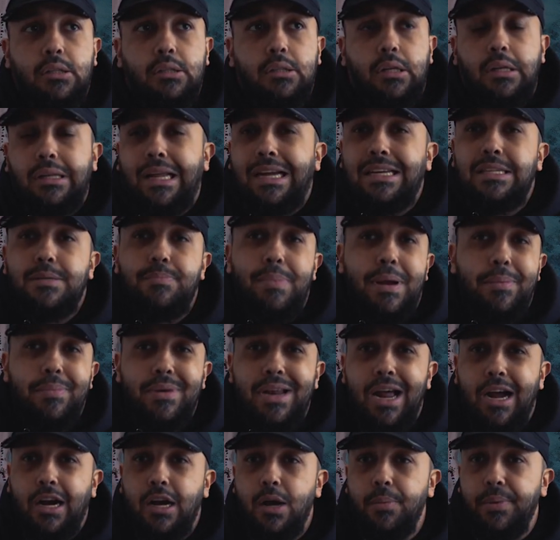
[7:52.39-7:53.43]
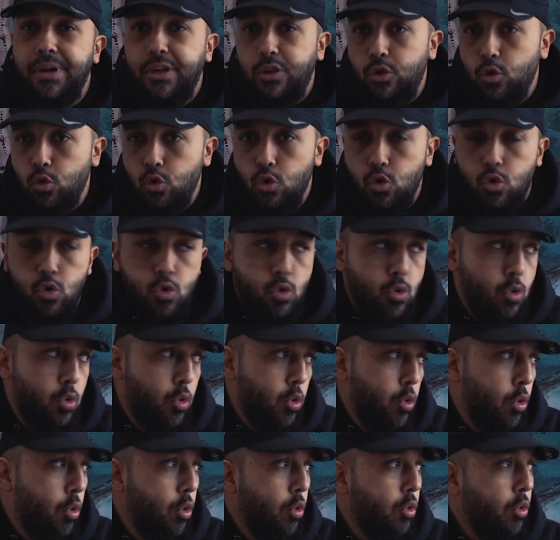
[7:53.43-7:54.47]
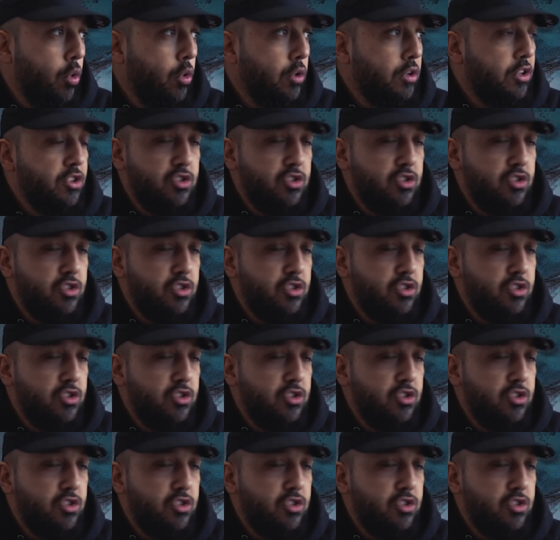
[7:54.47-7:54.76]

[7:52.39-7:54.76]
light's maybe not coming through, or